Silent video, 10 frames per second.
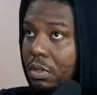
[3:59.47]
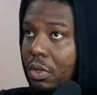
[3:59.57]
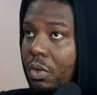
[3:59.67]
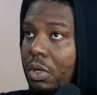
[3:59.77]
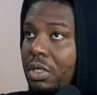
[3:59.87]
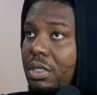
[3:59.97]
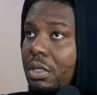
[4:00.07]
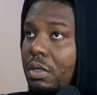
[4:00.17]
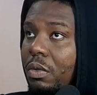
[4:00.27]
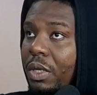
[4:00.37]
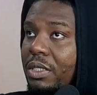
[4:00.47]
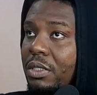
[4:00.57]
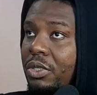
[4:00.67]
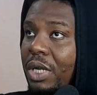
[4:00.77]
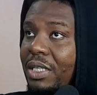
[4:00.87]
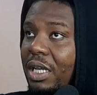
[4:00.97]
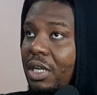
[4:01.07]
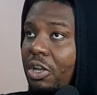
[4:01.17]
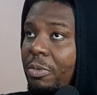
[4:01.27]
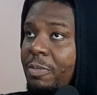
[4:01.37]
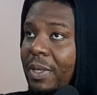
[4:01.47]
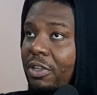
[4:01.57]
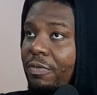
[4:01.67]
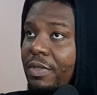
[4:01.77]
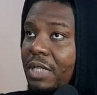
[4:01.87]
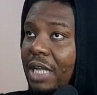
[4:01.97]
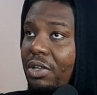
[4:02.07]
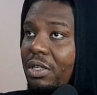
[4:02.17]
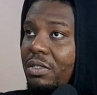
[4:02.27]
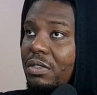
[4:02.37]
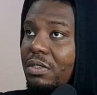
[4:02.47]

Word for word: Oh no! Wait, the United Kingdom is part of it. I thought.